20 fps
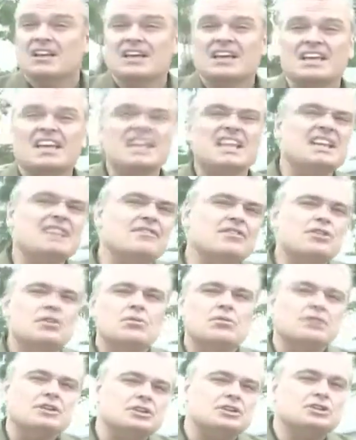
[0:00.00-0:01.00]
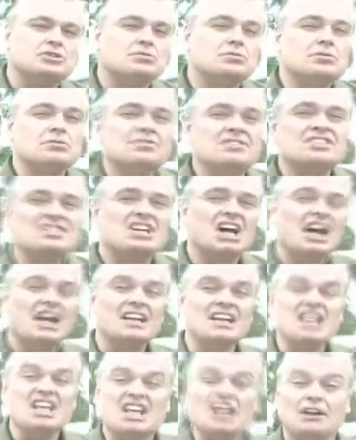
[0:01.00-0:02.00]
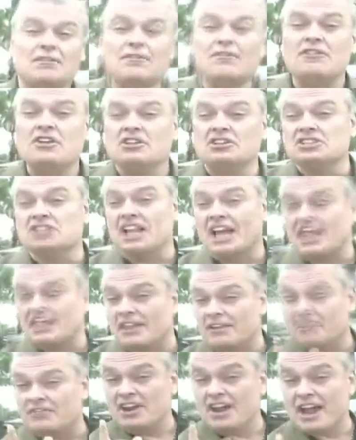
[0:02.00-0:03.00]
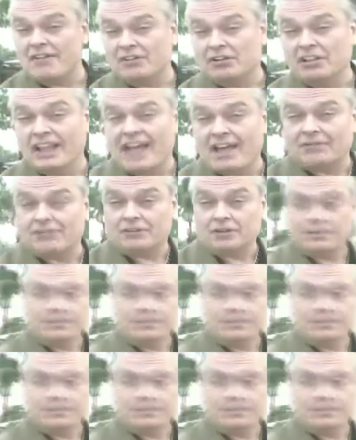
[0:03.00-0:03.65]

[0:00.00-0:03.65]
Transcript: And even though the intruder is gone, it feels like they've never left.